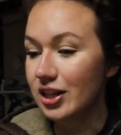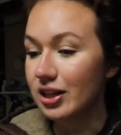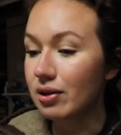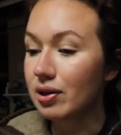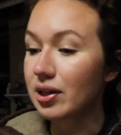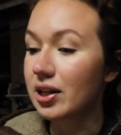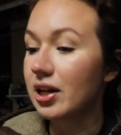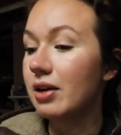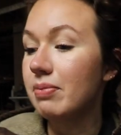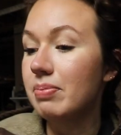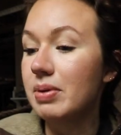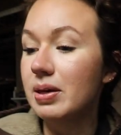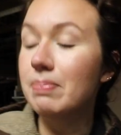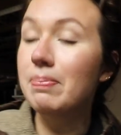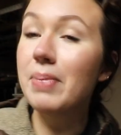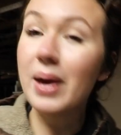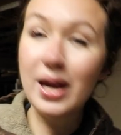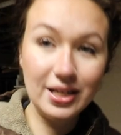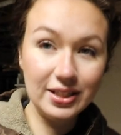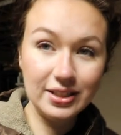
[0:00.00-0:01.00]
There's going to be
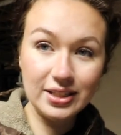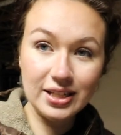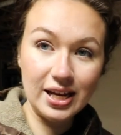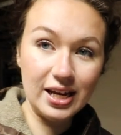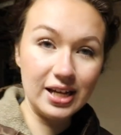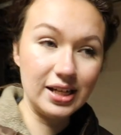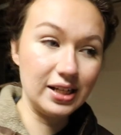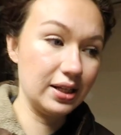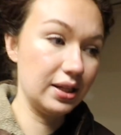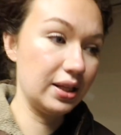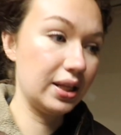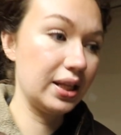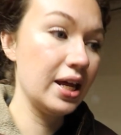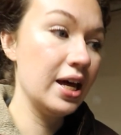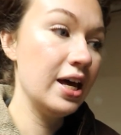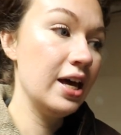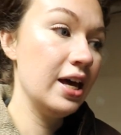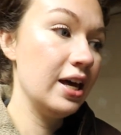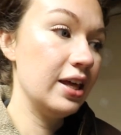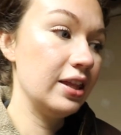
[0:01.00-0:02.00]
paintings,
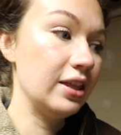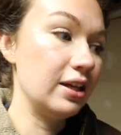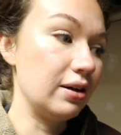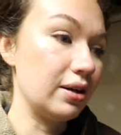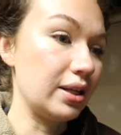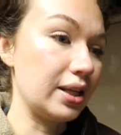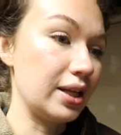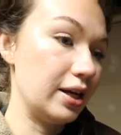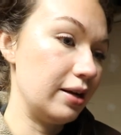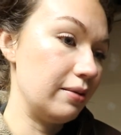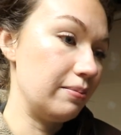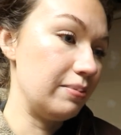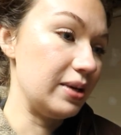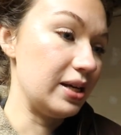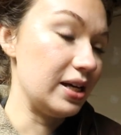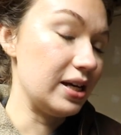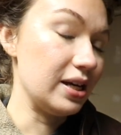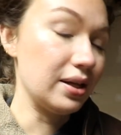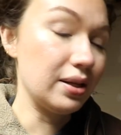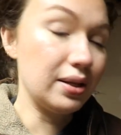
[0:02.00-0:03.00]
there's going to
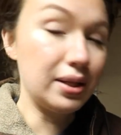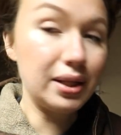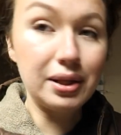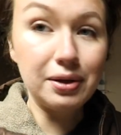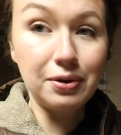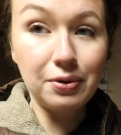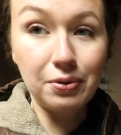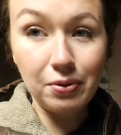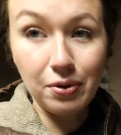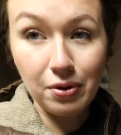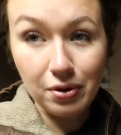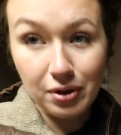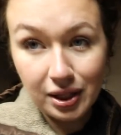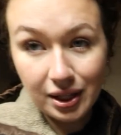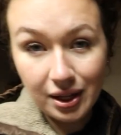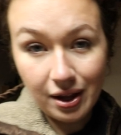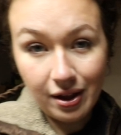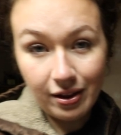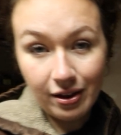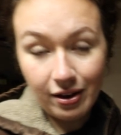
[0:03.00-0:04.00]
be scroll
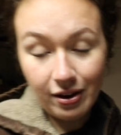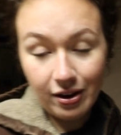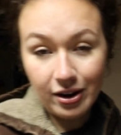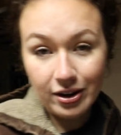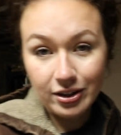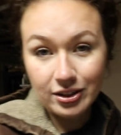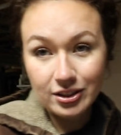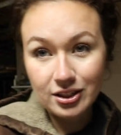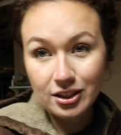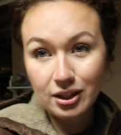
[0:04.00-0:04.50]
saw art,